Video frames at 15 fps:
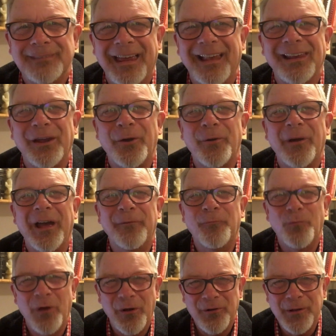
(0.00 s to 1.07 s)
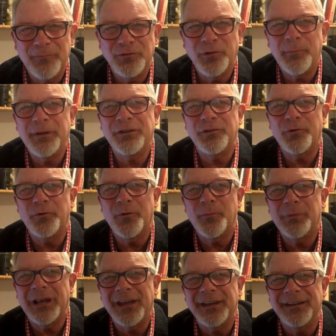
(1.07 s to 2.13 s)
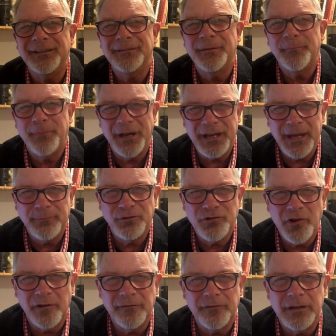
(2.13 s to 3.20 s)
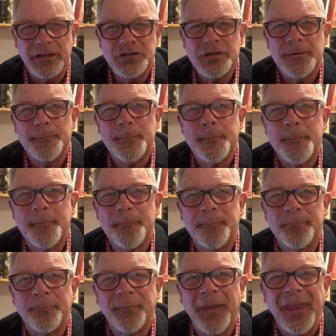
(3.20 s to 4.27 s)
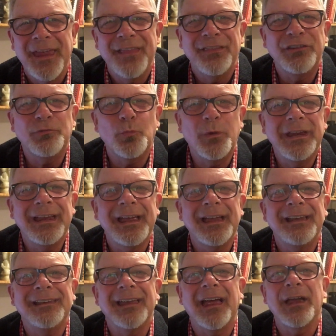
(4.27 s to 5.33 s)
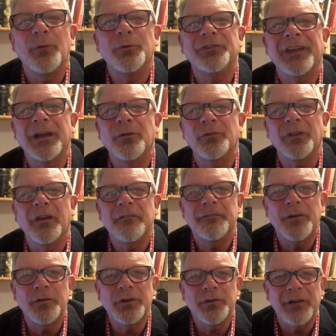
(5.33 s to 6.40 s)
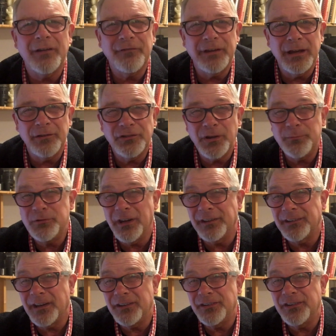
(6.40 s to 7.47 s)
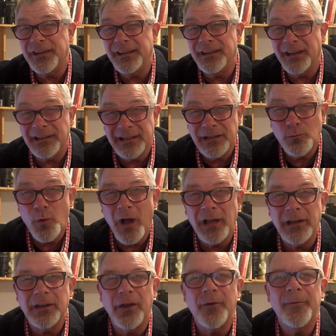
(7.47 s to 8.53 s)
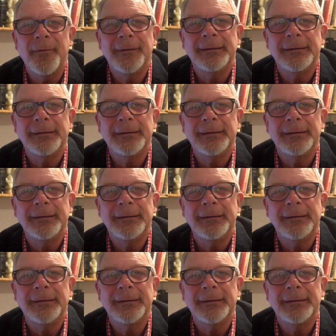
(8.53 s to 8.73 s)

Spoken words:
Hello and welcome to Pictorial Planet. My name's John Finch. This weekend I was out photographing a subject I'd seen a little while ago.